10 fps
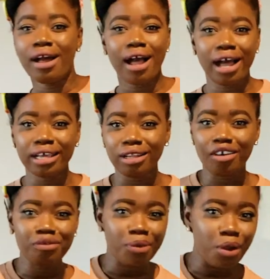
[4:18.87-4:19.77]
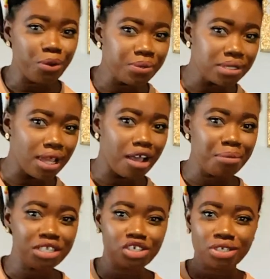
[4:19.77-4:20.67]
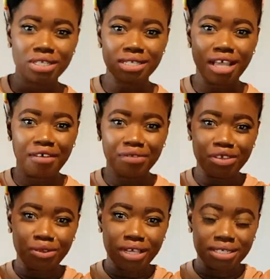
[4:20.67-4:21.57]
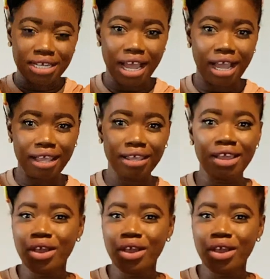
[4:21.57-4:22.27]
I love bows. It's just a scarf that you can tie.